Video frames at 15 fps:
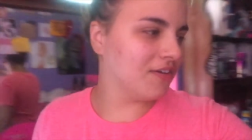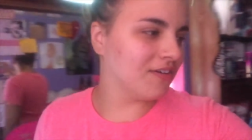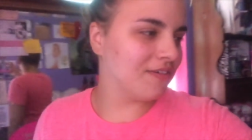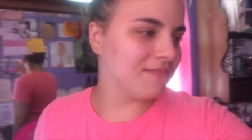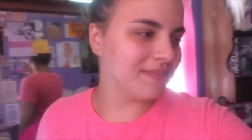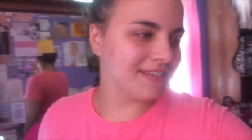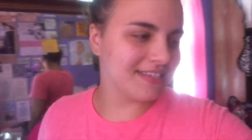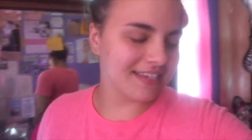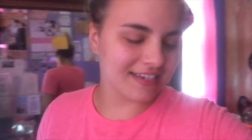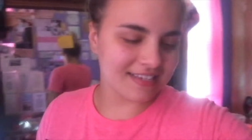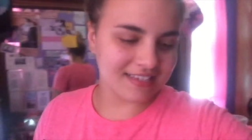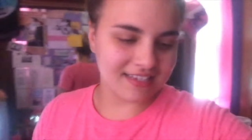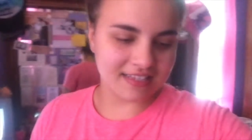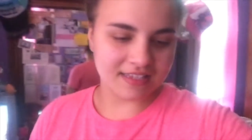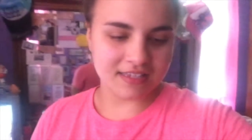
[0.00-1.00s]
I've been sick
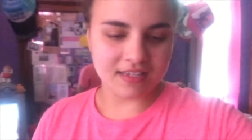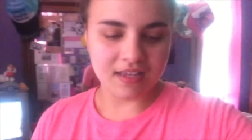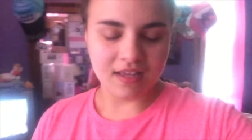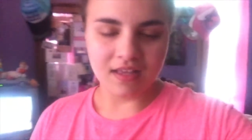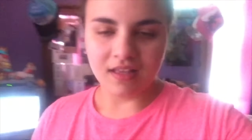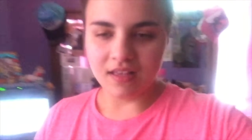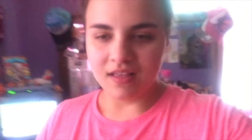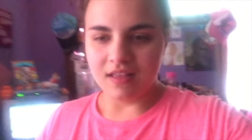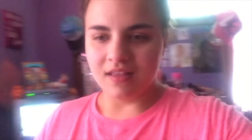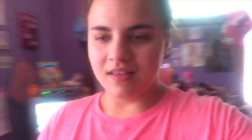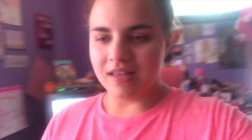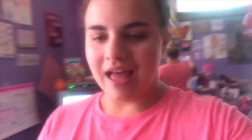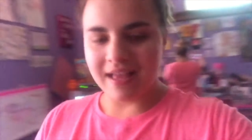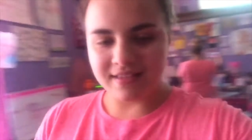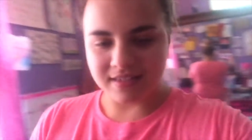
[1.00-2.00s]
since
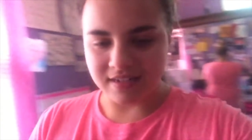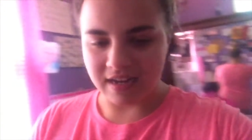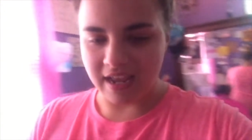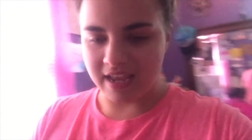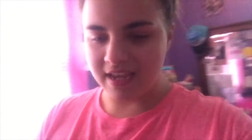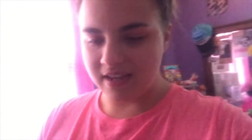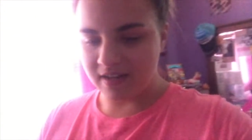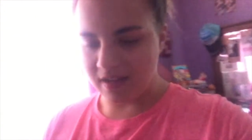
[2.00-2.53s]
last night.